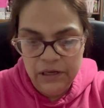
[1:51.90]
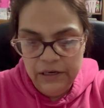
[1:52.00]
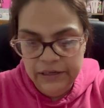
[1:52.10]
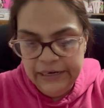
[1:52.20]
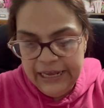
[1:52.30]

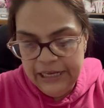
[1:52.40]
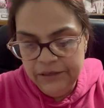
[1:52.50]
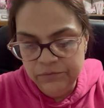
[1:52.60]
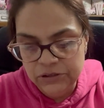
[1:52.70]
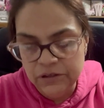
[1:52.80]
the
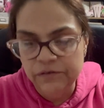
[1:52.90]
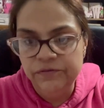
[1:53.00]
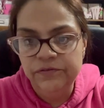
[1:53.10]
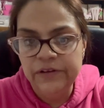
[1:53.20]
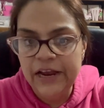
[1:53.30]
names of
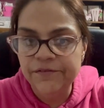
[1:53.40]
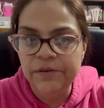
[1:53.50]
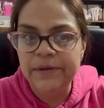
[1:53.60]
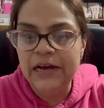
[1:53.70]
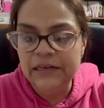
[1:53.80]

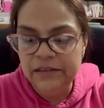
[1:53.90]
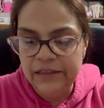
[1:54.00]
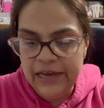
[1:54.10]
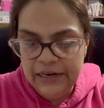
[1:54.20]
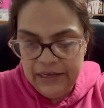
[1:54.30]
everybody
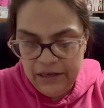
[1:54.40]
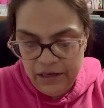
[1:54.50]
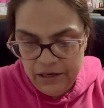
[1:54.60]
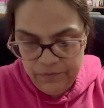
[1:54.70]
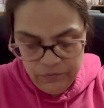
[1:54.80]
that
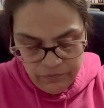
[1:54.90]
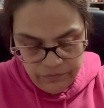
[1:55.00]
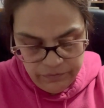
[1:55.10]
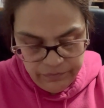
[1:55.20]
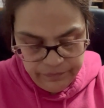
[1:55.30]

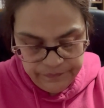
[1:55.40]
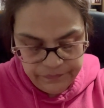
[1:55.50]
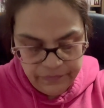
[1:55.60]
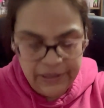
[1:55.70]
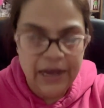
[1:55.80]

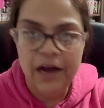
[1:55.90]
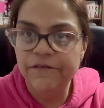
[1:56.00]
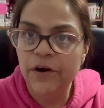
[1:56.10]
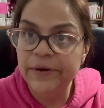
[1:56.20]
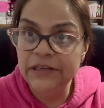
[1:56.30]
I've
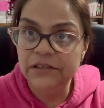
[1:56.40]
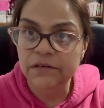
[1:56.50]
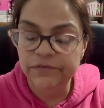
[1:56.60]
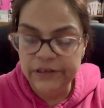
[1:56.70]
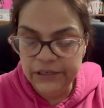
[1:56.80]
already
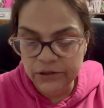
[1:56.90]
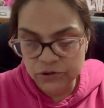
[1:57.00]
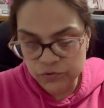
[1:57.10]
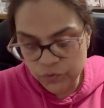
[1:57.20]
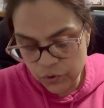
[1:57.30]
done
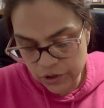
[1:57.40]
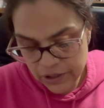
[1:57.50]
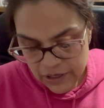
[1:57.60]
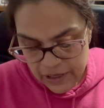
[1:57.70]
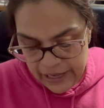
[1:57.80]
videos for.
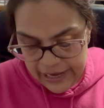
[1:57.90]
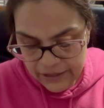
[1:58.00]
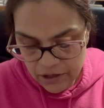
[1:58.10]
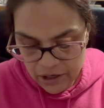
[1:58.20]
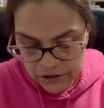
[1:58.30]

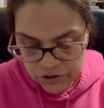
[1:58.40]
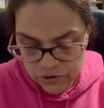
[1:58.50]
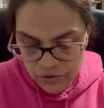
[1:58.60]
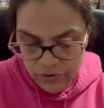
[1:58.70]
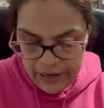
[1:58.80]
And
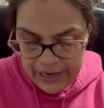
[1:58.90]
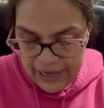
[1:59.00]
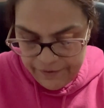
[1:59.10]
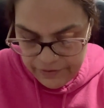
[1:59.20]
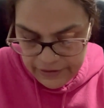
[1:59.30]
also, I
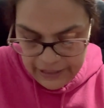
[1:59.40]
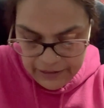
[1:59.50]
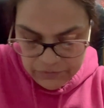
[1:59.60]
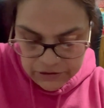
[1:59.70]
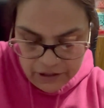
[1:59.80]
have the
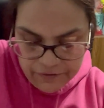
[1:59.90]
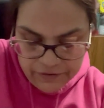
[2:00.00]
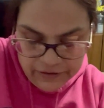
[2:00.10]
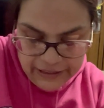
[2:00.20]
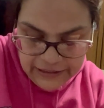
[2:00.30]
names of
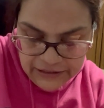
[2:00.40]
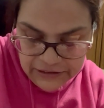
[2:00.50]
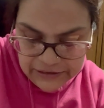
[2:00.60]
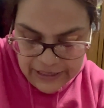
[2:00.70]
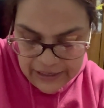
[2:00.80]
the ladies
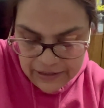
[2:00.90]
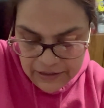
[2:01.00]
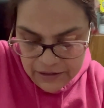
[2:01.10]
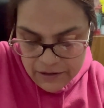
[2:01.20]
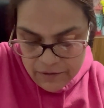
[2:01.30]
that
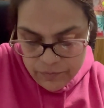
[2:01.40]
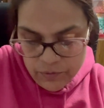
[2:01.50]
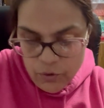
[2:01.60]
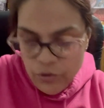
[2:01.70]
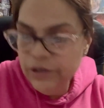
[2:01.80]

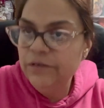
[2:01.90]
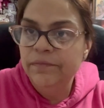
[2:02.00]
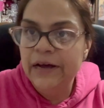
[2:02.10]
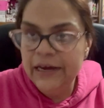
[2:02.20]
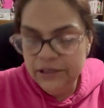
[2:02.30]
promoted
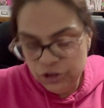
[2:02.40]
my